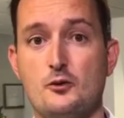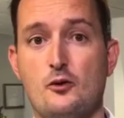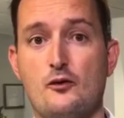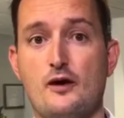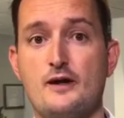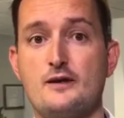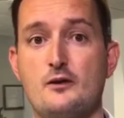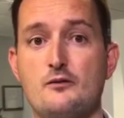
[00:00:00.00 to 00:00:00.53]
or
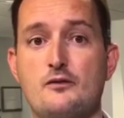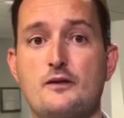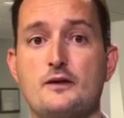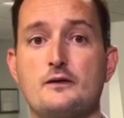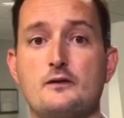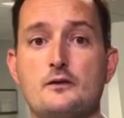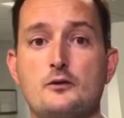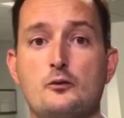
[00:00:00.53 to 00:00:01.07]
they don't think
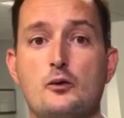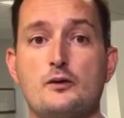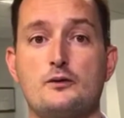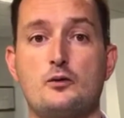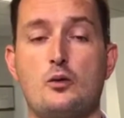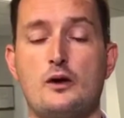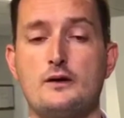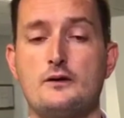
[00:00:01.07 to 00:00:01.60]
that you were
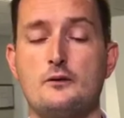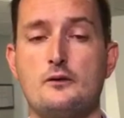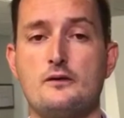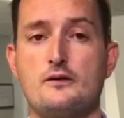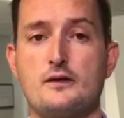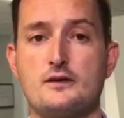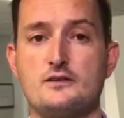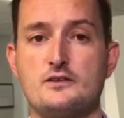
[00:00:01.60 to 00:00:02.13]
quite doing
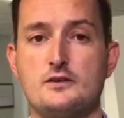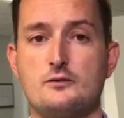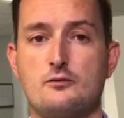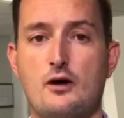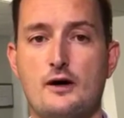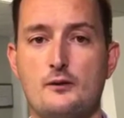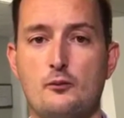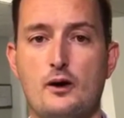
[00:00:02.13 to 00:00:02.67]
things in the
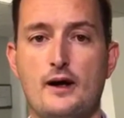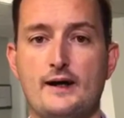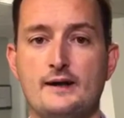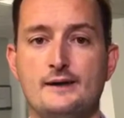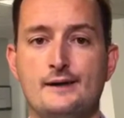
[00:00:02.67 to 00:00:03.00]
right way.